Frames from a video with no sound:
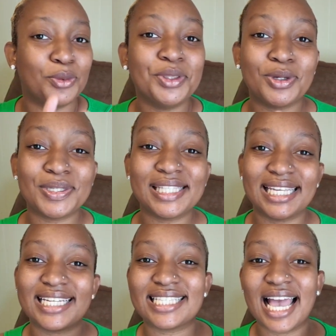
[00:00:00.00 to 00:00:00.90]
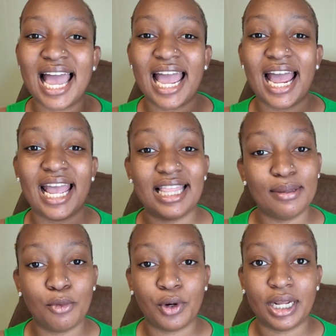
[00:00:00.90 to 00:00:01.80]
doing those things in
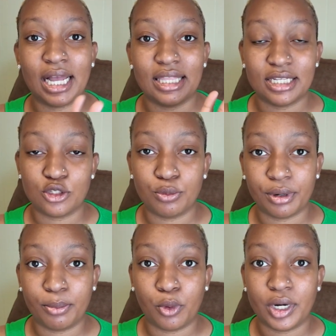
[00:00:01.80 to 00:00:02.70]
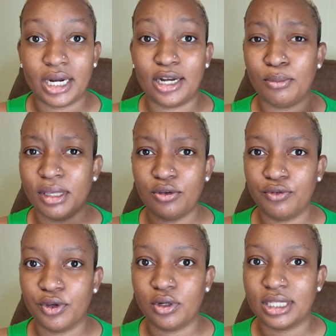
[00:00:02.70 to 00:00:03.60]
the morning I think is super important and it'll make you
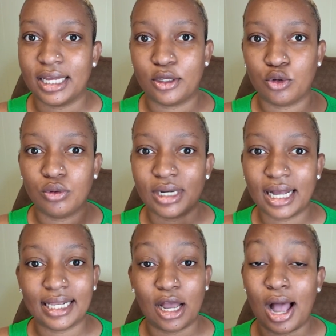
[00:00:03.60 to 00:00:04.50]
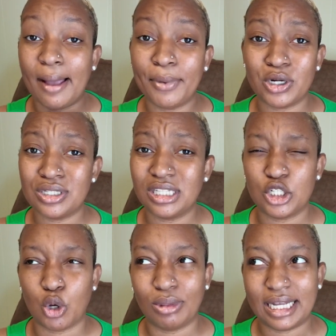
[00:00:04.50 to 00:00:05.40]
feel good. Like you'll knock it out. I personally
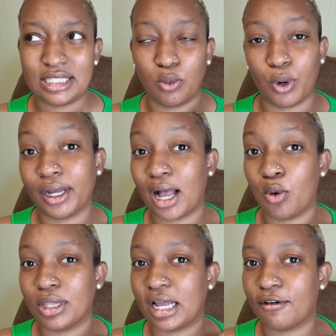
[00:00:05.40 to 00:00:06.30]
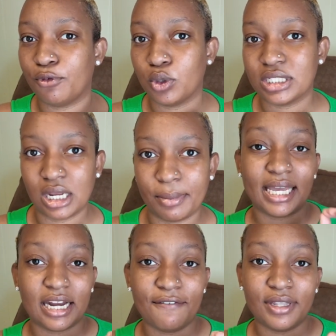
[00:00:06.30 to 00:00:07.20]
don't like to work out on like a full stomach
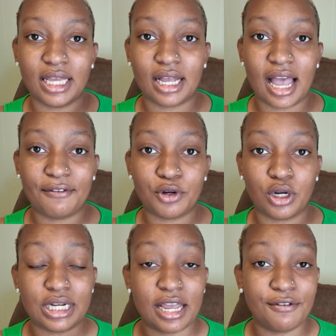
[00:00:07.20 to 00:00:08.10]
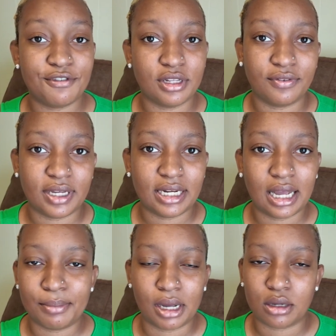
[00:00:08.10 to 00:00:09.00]
and I feel like after a day full of
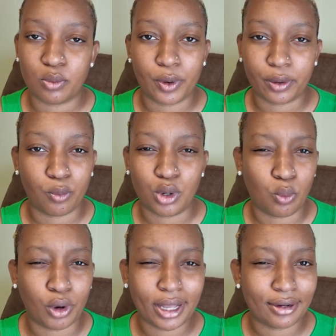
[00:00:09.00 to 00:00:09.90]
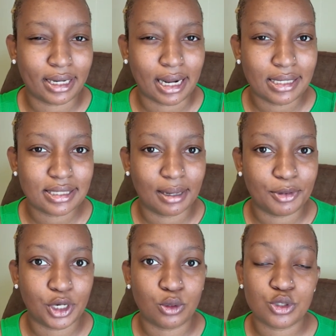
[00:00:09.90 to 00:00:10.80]
eating, I'm not gonna work, wanna work out at nighttime,
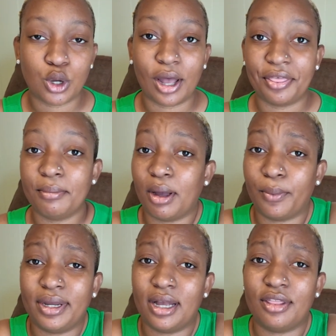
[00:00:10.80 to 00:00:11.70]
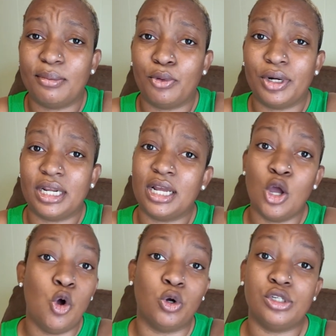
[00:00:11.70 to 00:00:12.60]
you know? So I think by working out in the morning
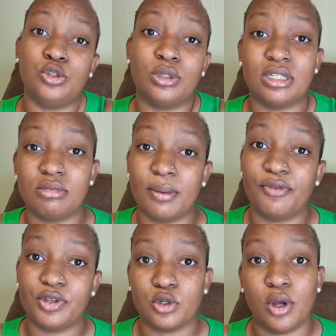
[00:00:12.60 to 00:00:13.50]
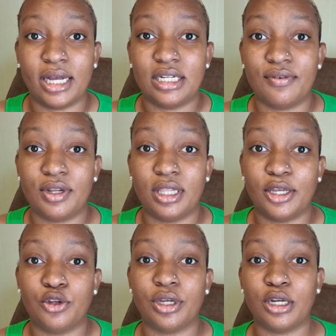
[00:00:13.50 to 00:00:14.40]
or just doing some type of physical activity,
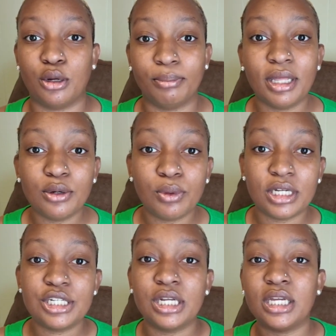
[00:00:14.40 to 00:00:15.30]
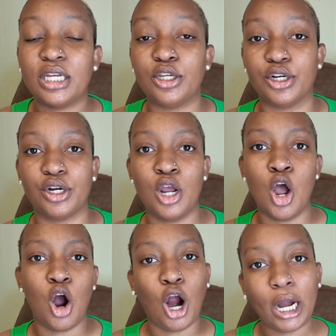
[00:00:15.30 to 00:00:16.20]
like you're getting your blood rushing, your
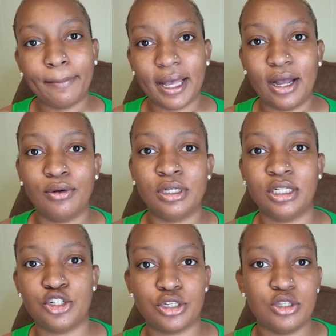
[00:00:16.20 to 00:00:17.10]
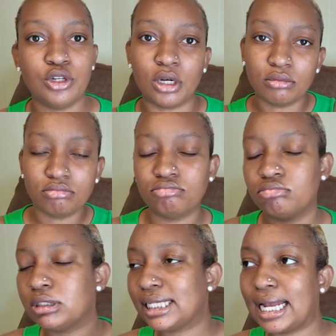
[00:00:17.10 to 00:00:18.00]
heart pounding, just, you know,
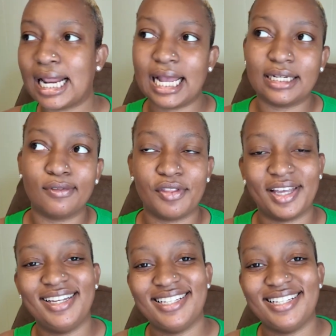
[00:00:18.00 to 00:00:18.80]
staying active, all that